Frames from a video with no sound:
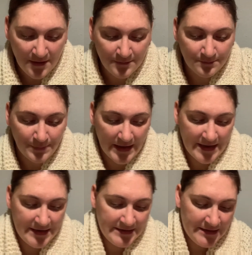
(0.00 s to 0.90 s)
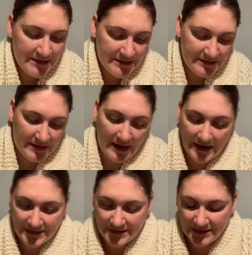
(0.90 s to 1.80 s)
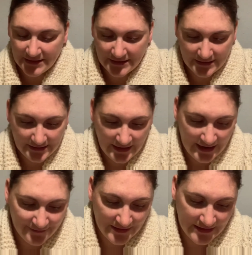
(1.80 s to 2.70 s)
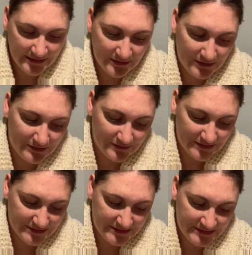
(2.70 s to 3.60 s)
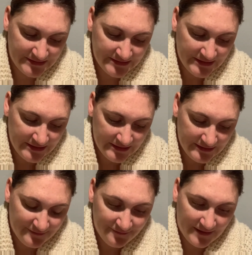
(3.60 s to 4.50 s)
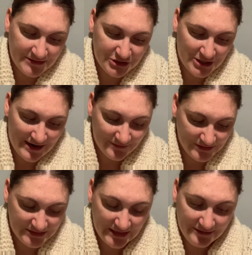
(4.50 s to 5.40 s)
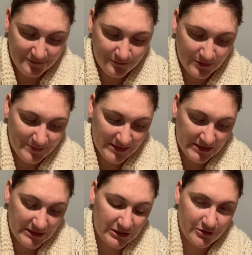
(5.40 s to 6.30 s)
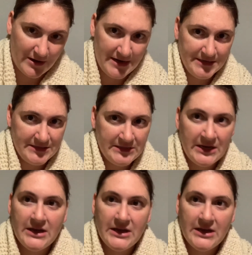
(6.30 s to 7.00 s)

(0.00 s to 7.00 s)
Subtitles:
But I think having all this fun travel stuff would be great.